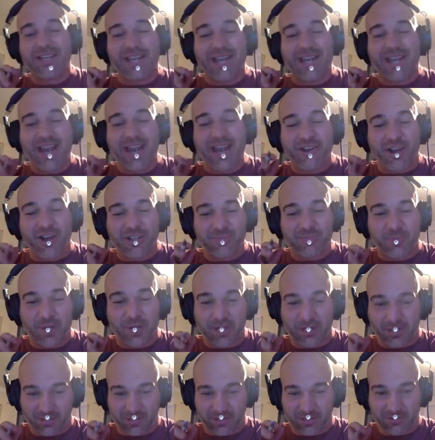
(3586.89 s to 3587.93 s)
in air yards,
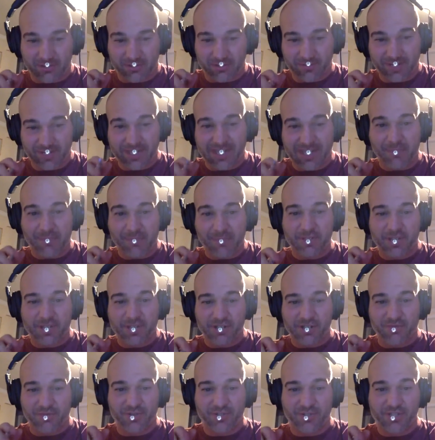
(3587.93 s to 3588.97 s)
buddy. Forget that
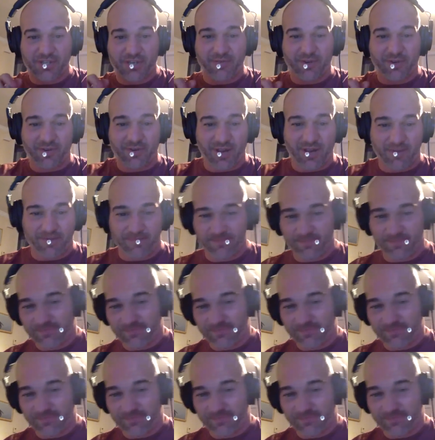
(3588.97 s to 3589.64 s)
possession receiver crap.